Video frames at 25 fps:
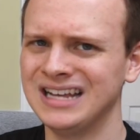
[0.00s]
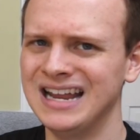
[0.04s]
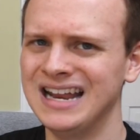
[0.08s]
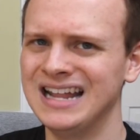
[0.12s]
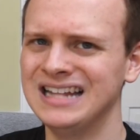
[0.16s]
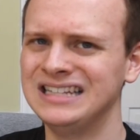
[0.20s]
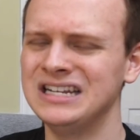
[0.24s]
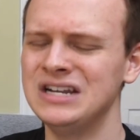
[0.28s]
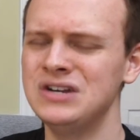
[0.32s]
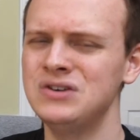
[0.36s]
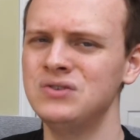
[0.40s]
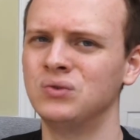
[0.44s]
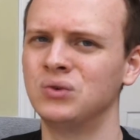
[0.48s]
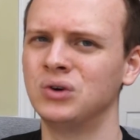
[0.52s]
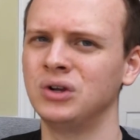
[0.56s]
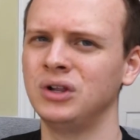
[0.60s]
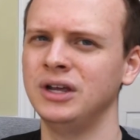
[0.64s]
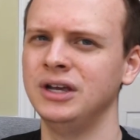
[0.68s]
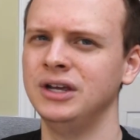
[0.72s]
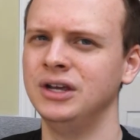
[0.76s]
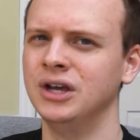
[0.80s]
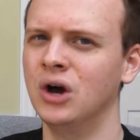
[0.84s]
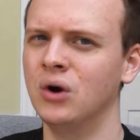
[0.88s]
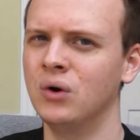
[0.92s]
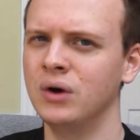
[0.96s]
and it didn't
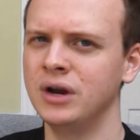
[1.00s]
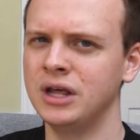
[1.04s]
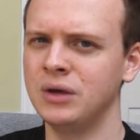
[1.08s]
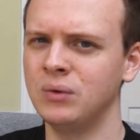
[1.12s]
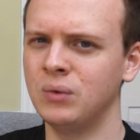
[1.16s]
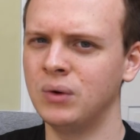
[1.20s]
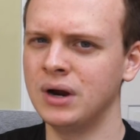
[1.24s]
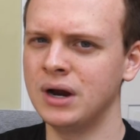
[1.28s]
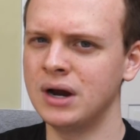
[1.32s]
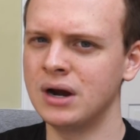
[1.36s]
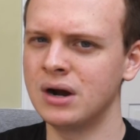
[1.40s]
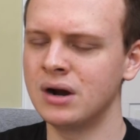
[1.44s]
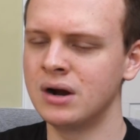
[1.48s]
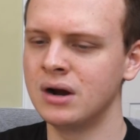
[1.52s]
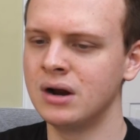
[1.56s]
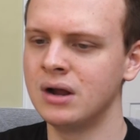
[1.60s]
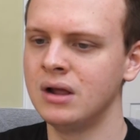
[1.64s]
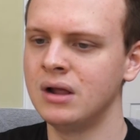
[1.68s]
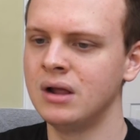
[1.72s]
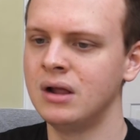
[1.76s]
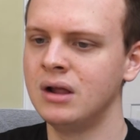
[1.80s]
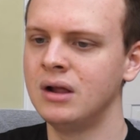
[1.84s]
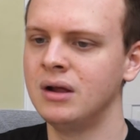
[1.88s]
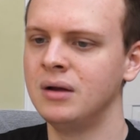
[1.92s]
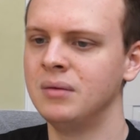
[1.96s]
really go anywhere.
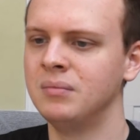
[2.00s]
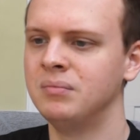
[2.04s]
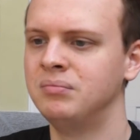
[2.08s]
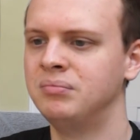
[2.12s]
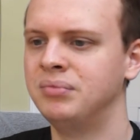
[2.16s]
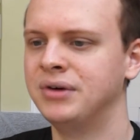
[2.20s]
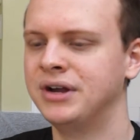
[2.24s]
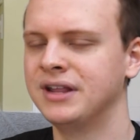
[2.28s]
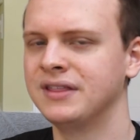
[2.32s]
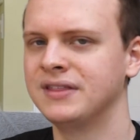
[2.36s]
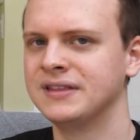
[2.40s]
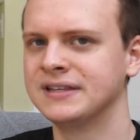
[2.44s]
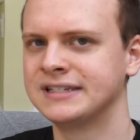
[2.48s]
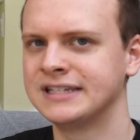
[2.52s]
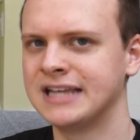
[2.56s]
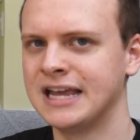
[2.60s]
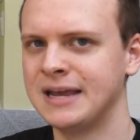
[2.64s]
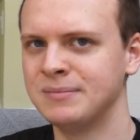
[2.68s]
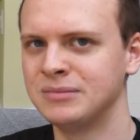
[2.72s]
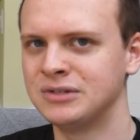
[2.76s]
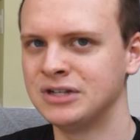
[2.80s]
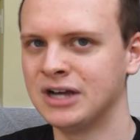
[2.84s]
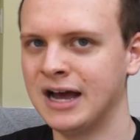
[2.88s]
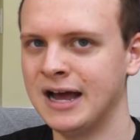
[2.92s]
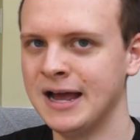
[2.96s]
But at the
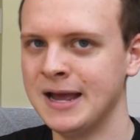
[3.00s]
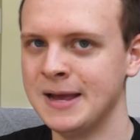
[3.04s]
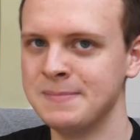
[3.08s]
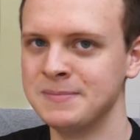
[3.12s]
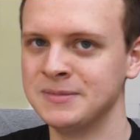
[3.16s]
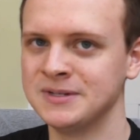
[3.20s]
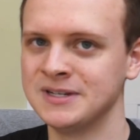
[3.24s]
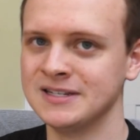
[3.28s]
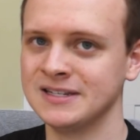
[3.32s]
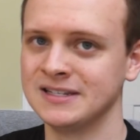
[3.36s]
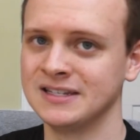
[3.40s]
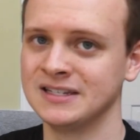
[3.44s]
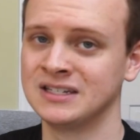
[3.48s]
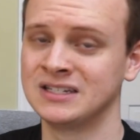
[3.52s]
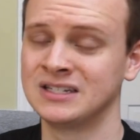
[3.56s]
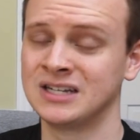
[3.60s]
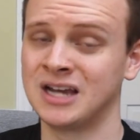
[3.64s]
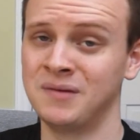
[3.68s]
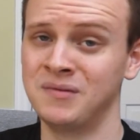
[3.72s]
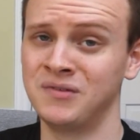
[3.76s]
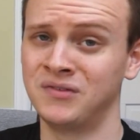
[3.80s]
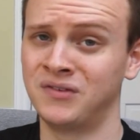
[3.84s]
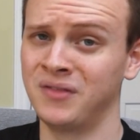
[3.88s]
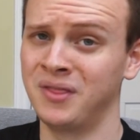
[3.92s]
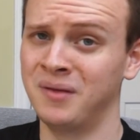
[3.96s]
same time, since this is
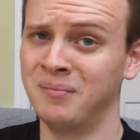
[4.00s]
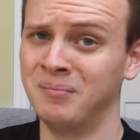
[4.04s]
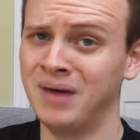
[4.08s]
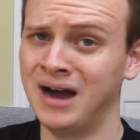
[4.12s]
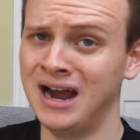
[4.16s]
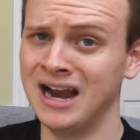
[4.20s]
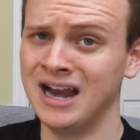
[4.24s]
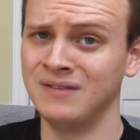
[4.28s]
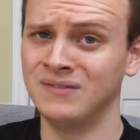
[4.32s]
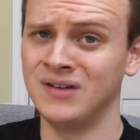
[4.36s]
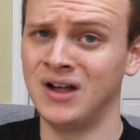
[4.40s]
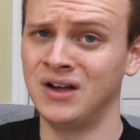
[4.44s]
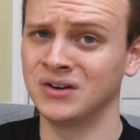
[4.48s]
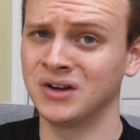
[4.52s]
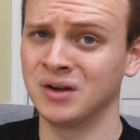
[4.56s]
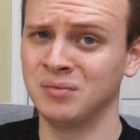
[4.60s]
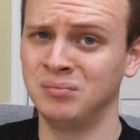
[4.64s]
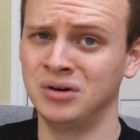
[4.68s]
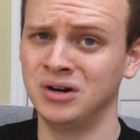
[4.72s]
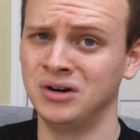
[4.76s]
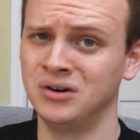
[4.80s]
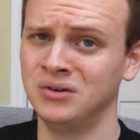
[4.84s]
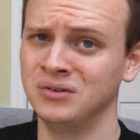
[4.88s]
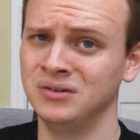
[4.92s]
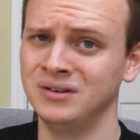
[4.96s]
coming from the mind of Al
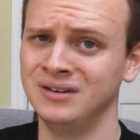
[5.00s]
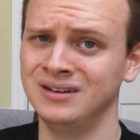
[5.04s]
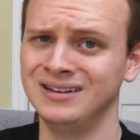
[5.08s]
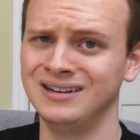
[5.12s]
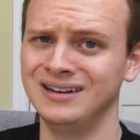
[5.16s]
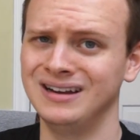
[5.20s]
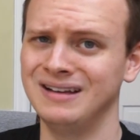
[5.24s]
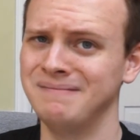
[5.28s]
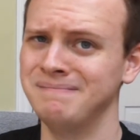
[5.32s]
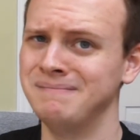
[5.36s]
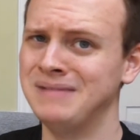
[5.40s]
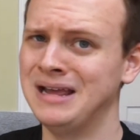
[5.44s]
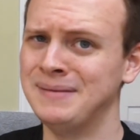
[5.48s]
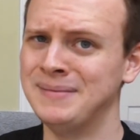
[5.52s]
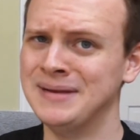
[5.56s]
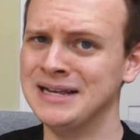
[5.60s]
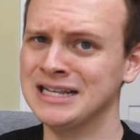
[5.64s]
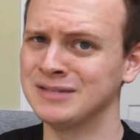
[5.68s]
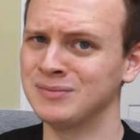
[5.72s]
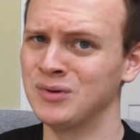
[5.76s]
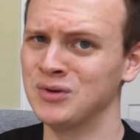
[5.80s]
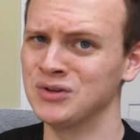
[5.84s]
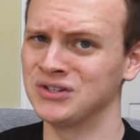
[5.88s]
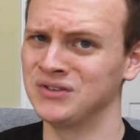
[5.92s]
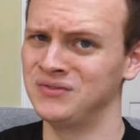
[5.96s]
Capone, maybe
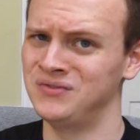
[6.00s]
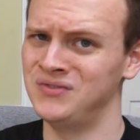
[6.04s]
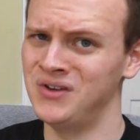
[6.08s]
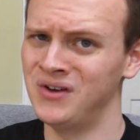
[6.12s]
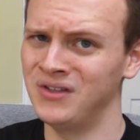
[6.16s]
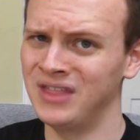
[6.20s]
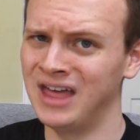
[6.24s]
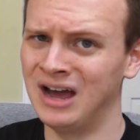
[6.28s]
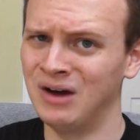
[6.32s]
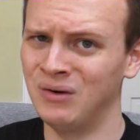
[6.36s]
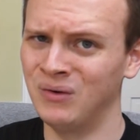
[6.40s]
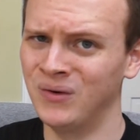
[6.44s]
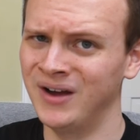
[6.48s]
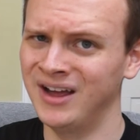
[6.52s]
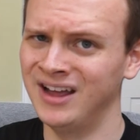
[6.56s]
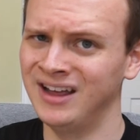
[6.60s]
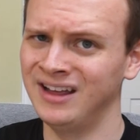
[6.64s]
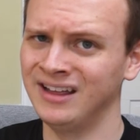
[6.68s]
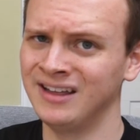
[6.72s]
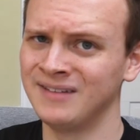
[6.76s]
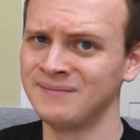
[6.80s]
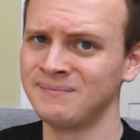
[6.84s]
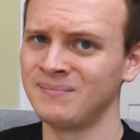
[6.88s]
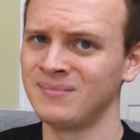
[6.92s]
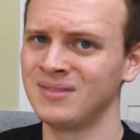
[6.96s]
it's supposed to feel that
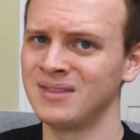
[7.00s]
way.